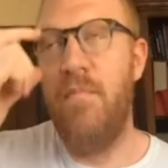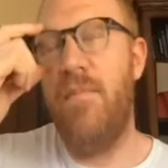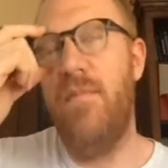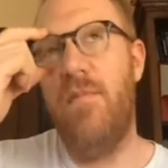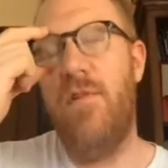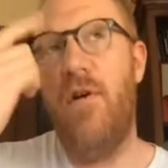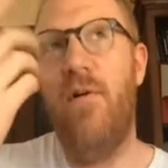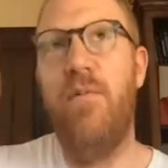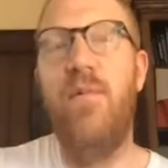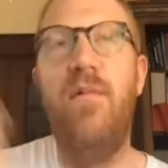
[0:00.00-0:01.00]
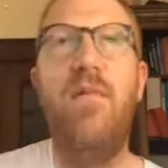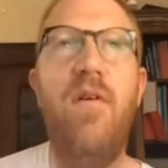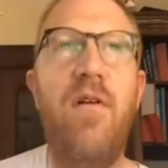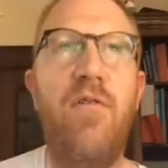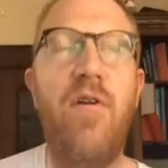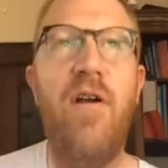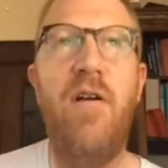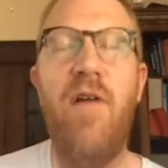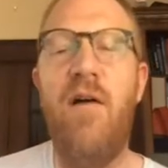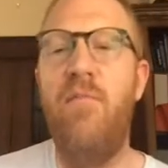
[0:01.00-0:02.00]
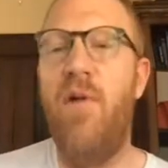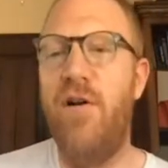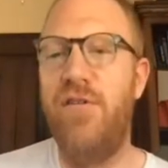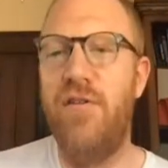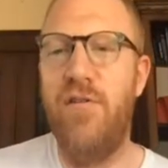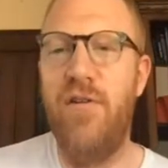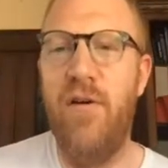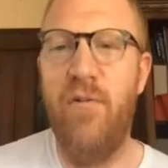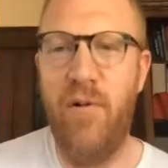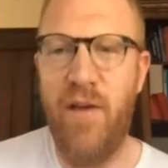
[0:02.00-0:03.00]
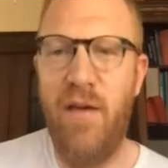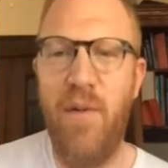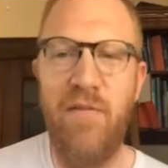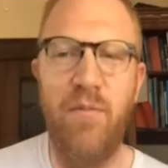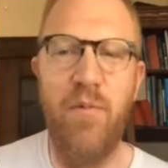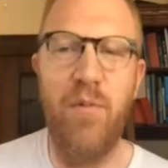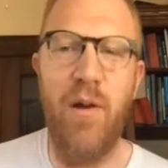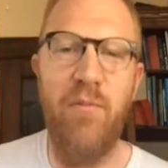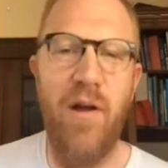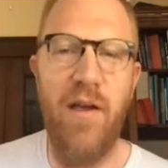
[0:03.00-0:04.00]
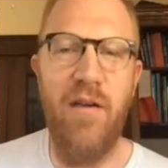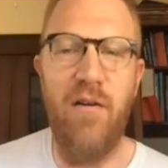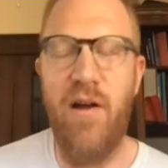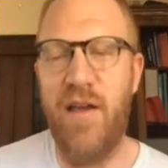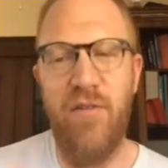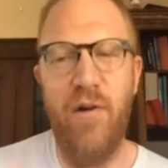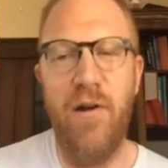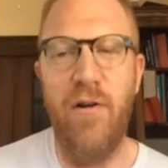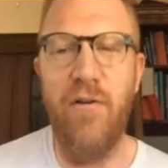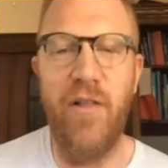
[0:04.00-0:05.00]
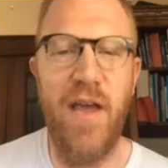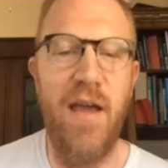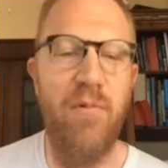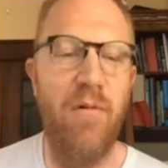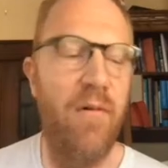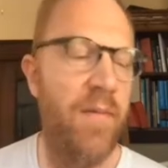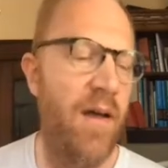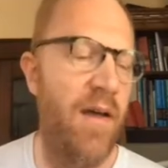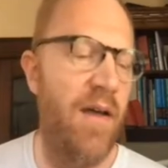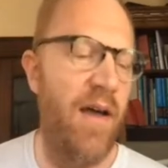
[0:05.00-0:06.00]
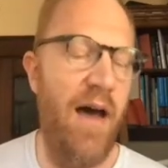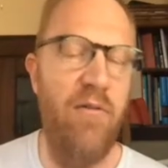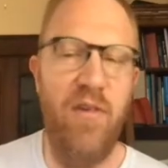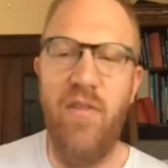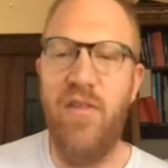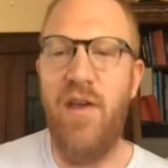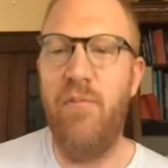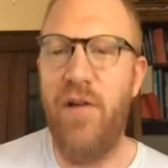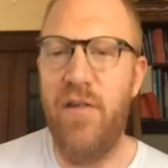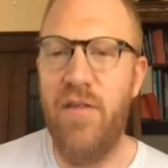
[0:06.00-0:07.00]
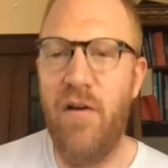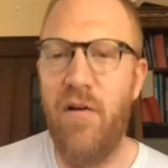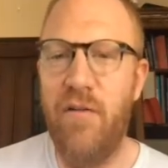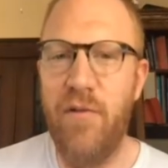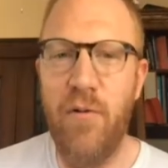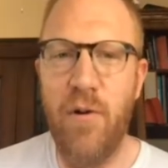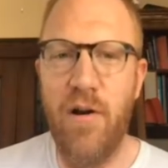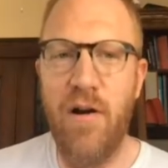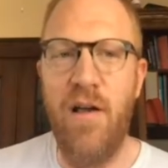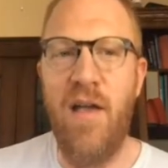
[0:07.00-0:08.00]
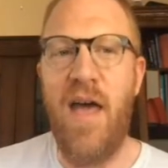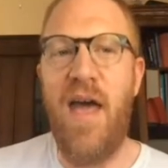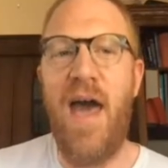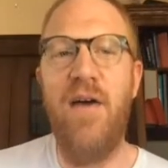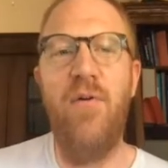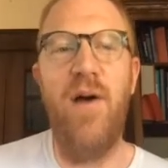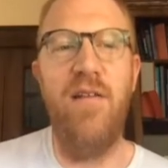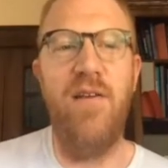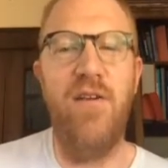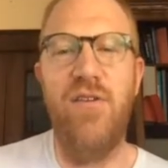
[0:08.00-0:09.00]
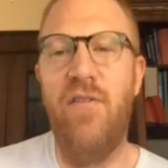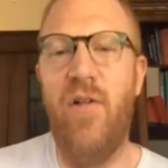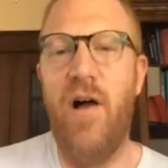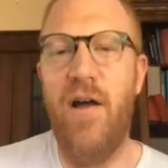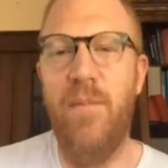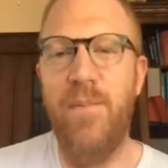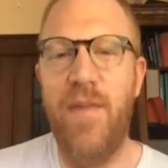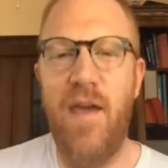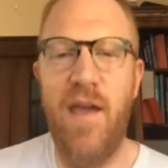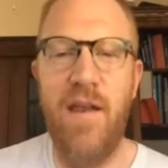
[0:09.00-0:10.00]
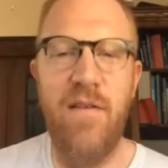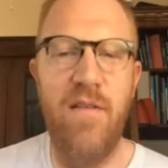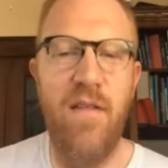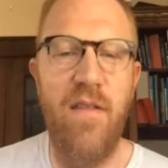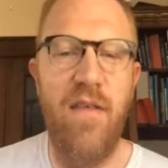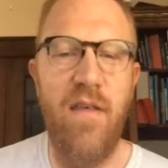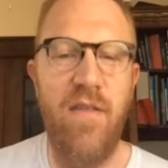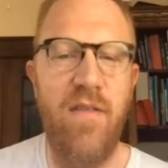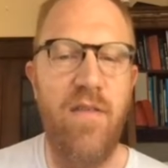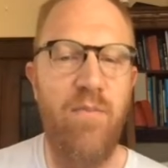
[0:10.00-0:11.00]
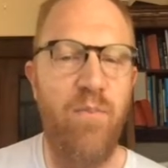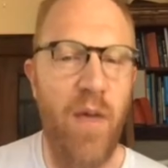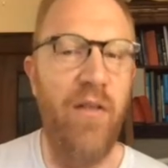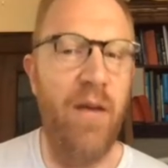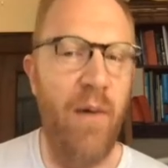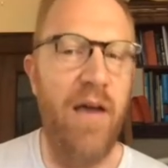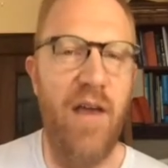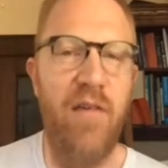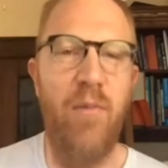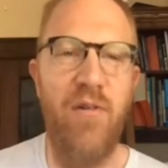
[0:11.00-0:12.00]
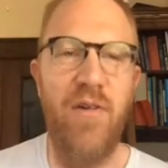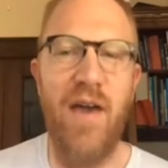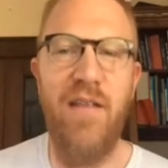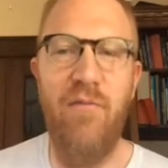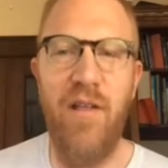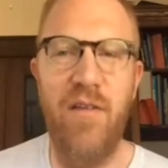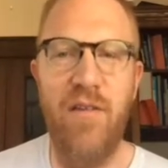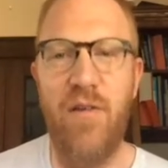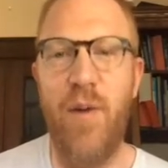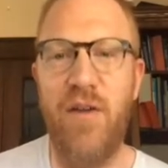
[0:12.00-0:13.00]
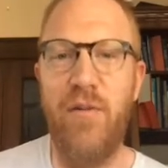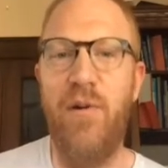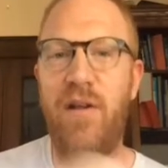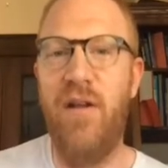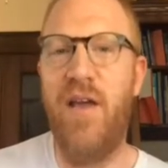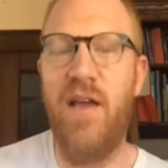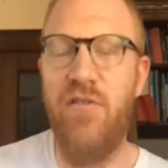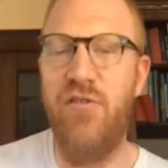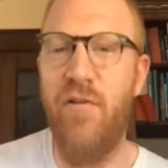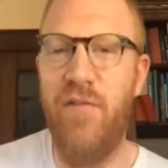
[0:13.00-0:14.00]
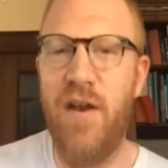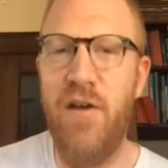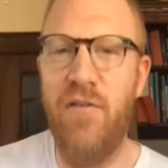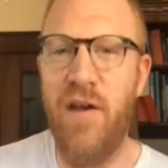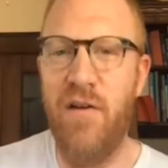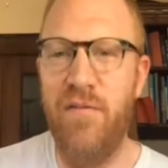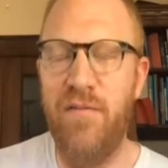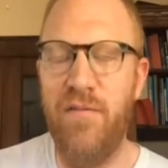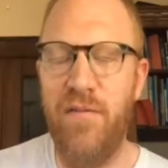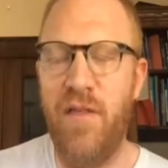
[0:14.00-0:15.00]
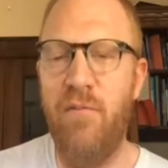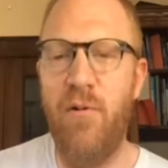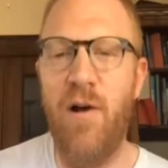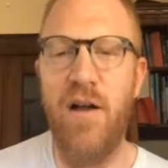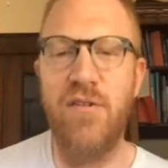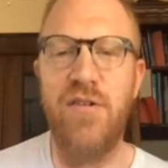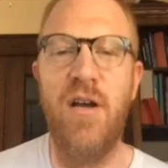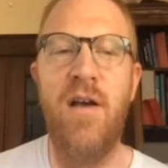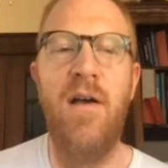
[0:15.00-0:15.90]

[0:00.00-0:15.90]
So, starting around March or so when we came back from spring break, or I guess very early April, I was in the same place that all of you were. How do I teach online? And building my own Desmos activities, especially putting like a short video in there for them to watch.